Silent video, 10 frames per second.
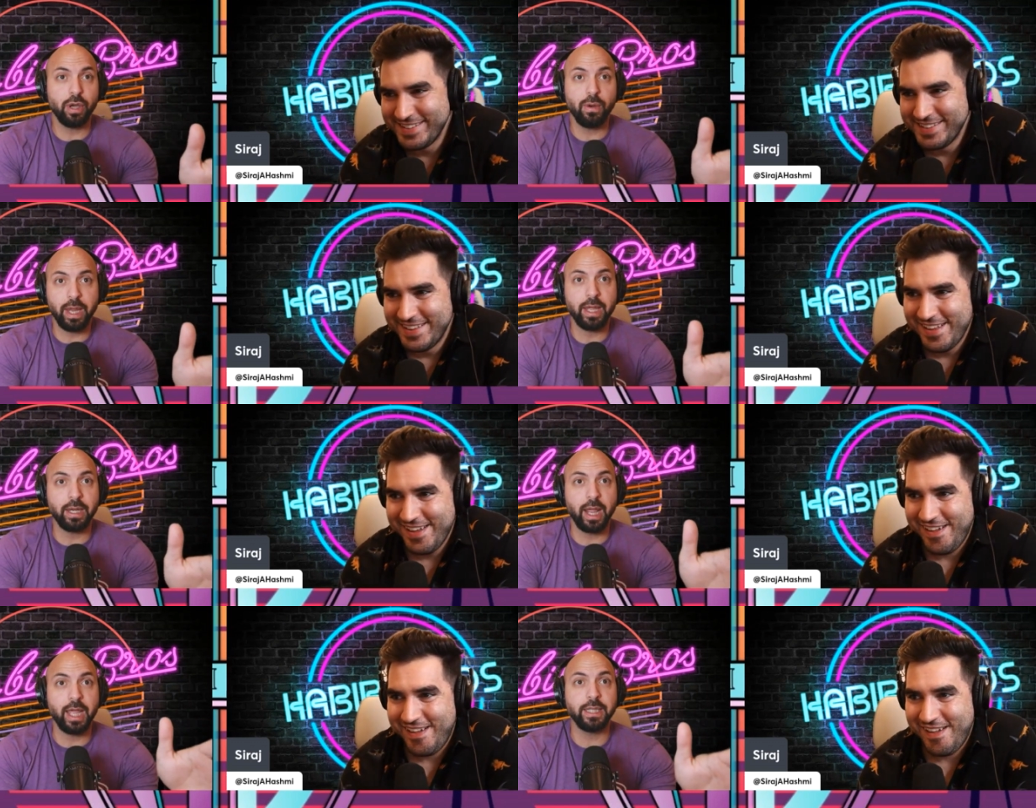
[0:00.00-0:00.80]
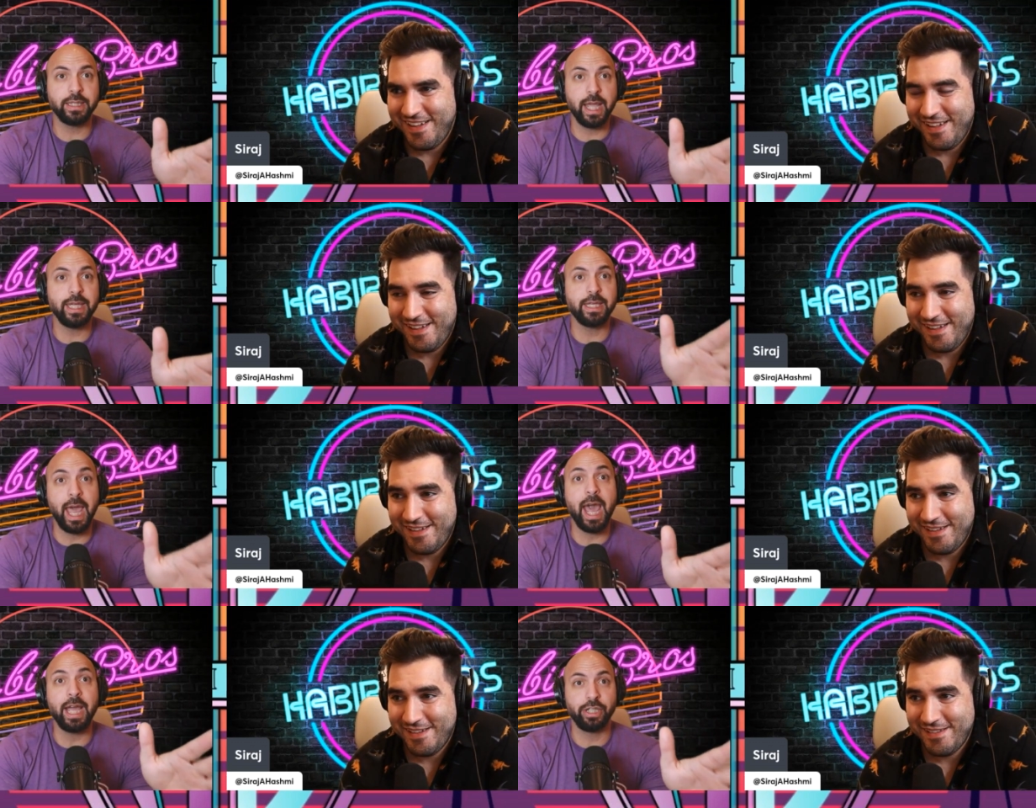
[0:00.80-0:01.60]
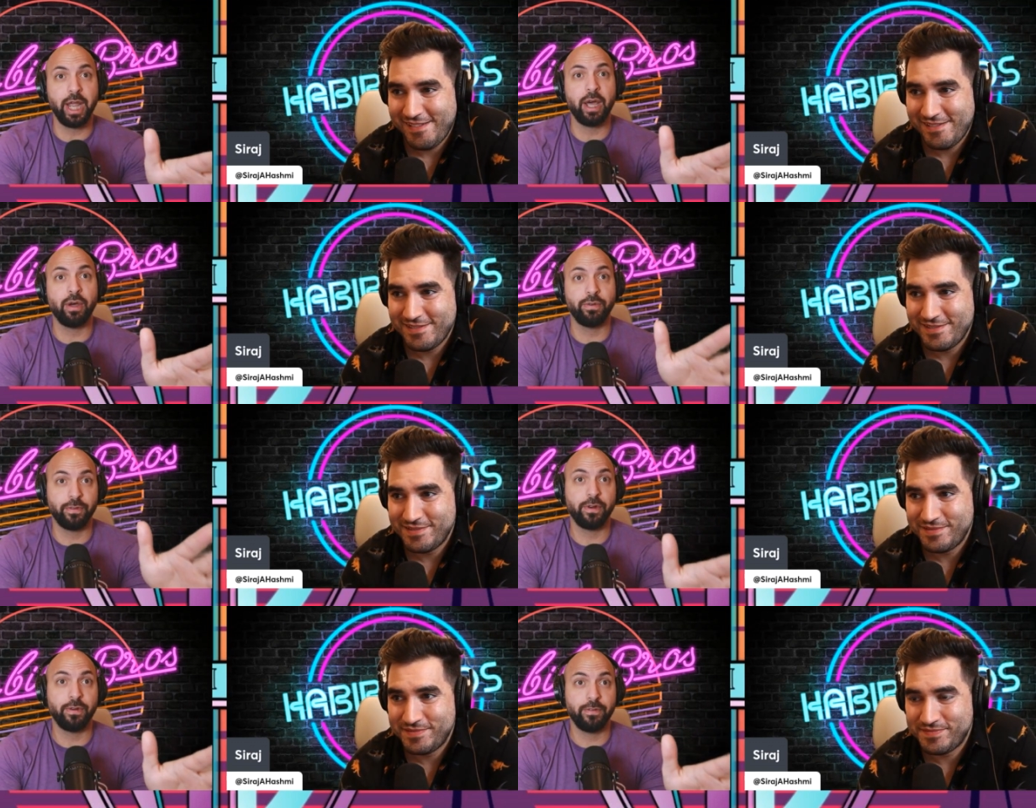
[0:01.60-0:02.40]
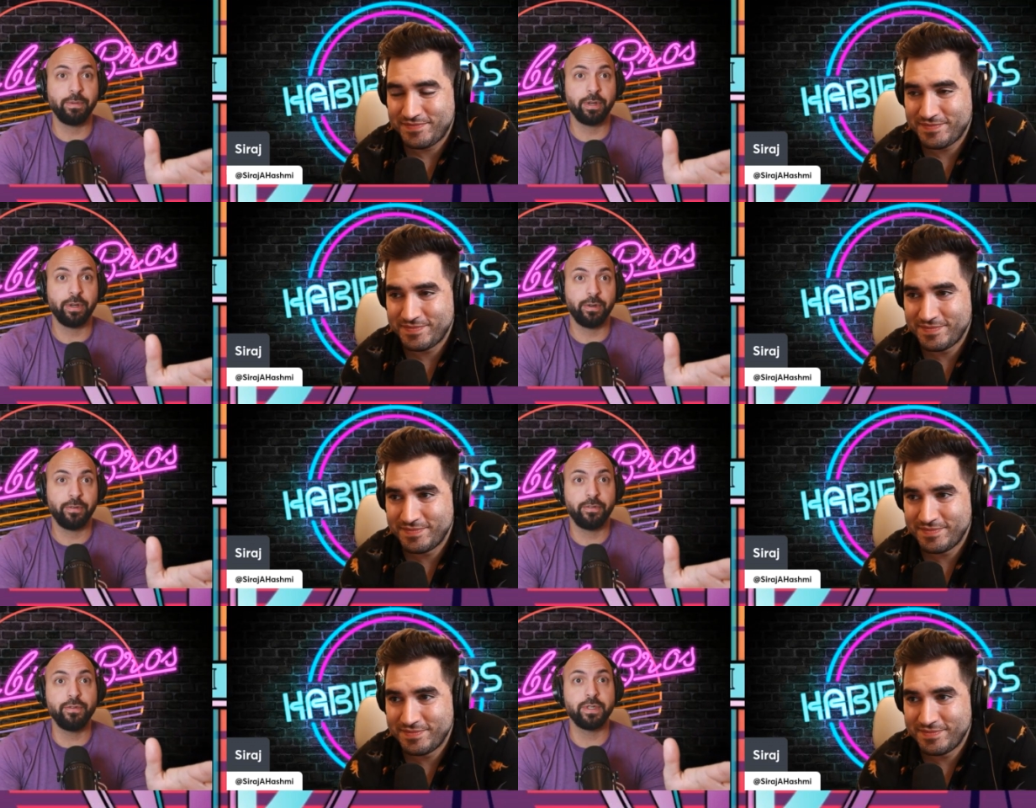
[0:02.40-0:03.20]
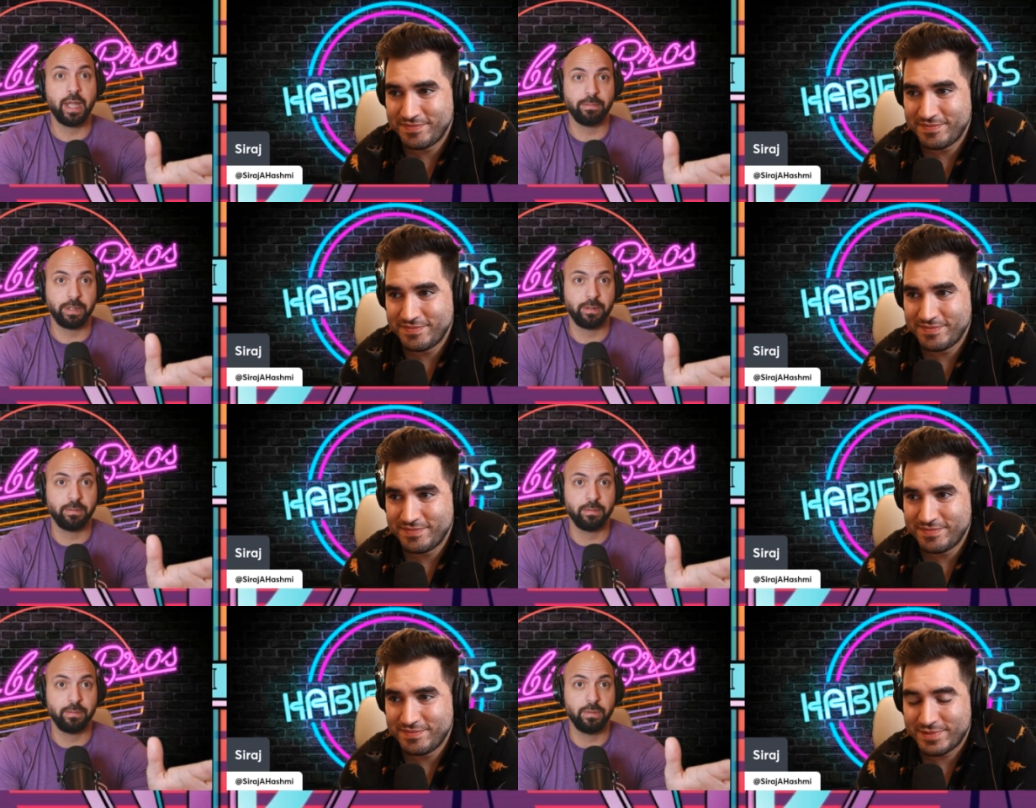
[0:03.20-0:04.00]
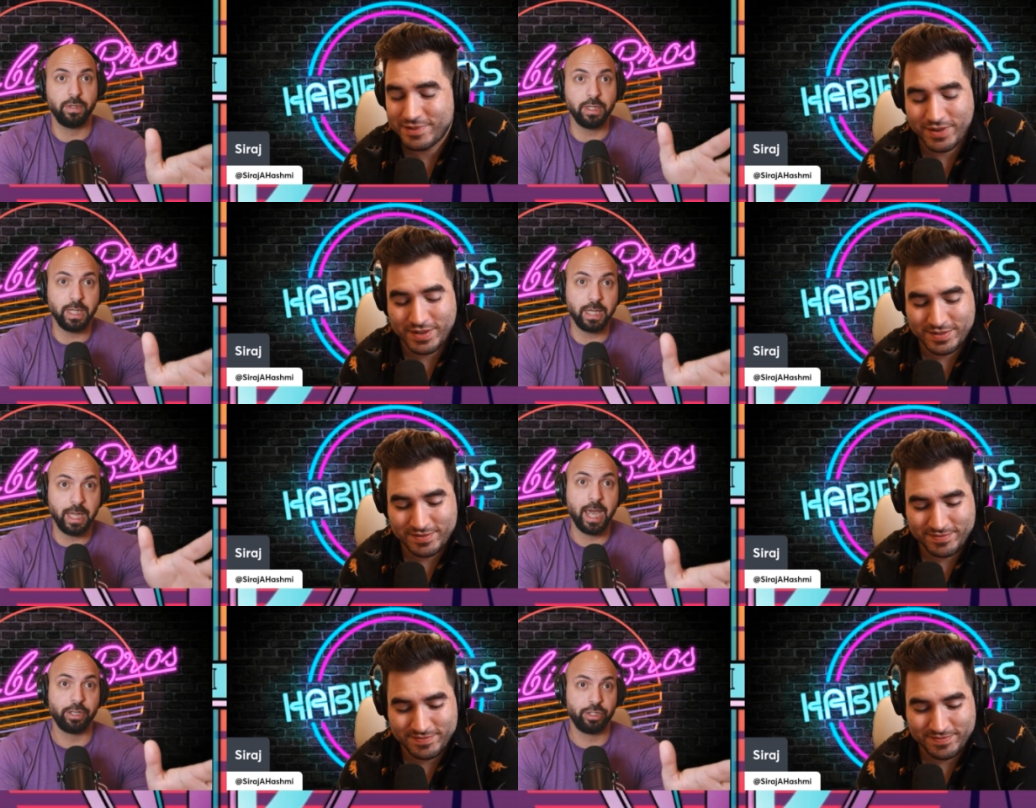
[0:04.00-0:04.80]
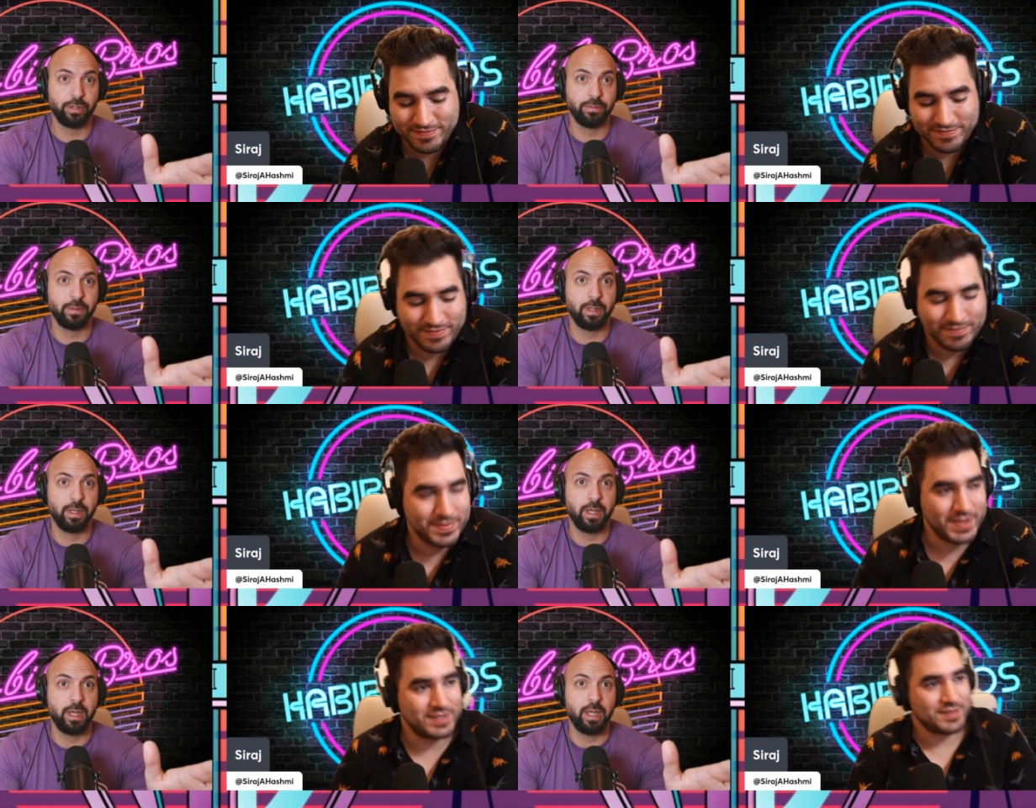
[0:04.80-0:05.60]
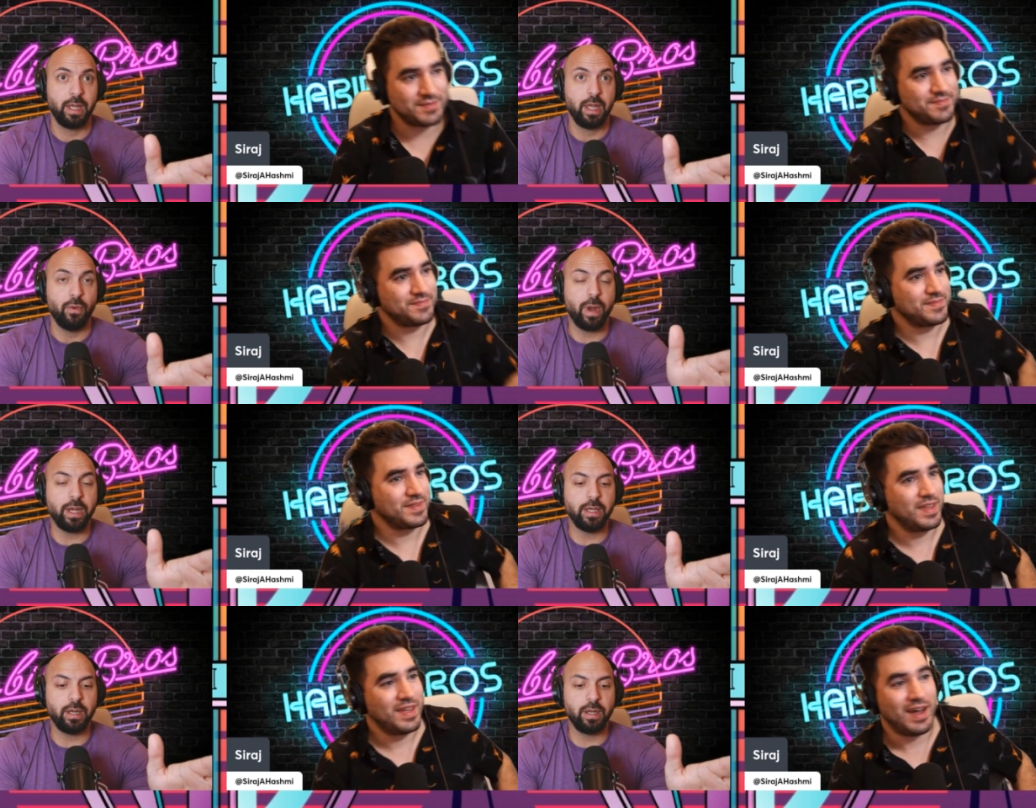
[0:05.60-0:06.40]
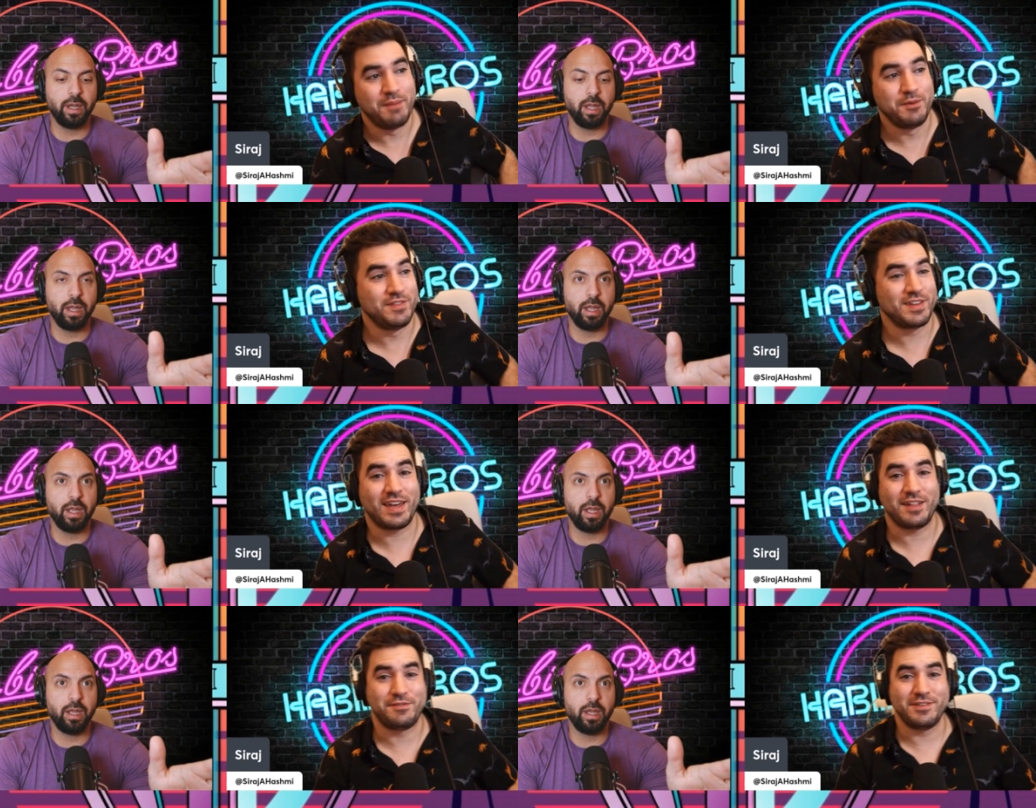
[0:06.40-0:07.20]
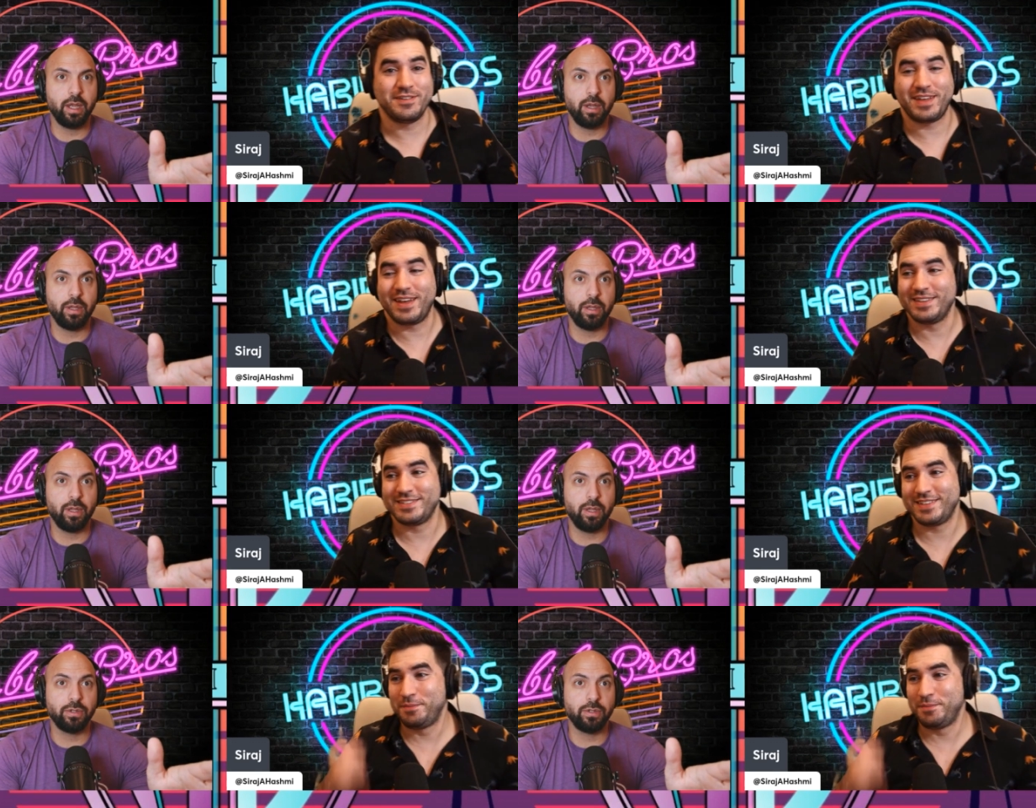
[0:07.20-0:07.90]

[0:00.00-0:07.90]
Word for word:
Speaker 1: go in and take cash out for from your food stamps. you can take cash.
Speaker 2: Amazing. When I'm moving to California, guys,